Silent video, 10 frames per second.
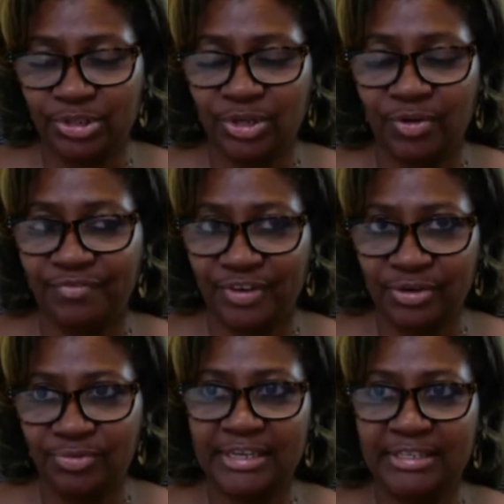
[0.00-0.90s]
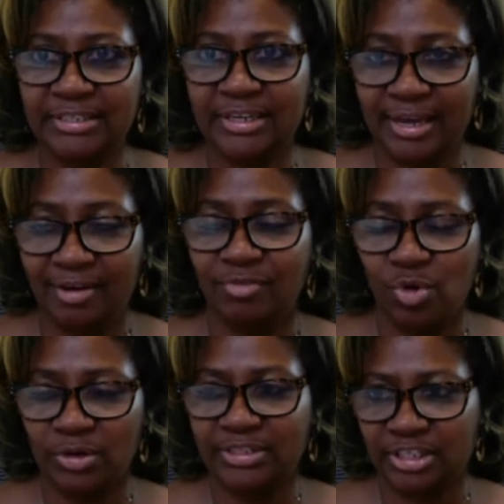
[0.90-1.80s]
So fundraising, of
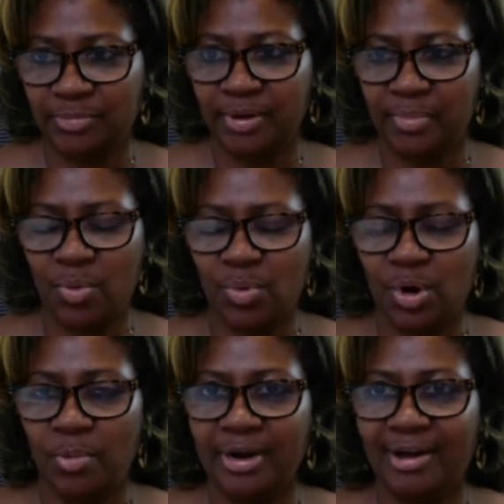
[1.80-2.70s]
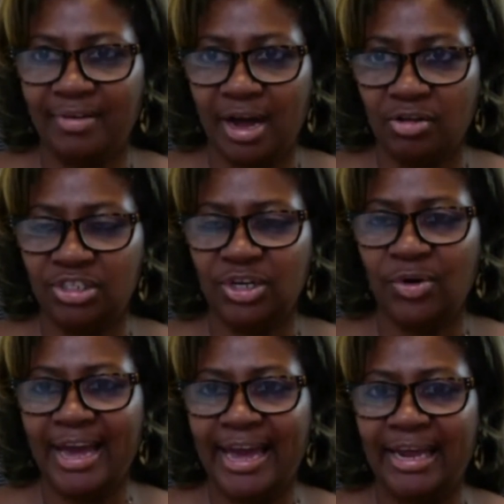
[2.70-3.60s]
course, has been my role, but I've also
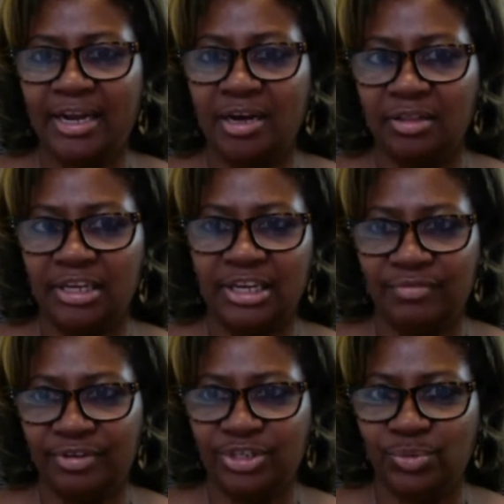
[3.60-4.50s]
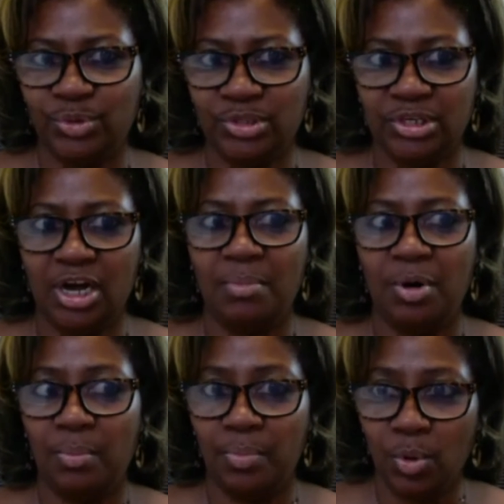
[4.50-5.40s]
had other individuals to come
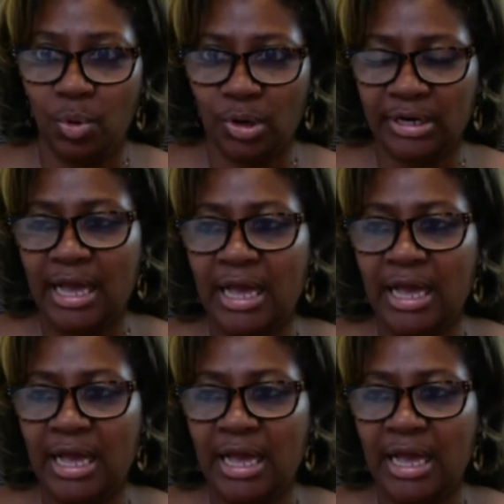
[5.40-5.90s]
on board.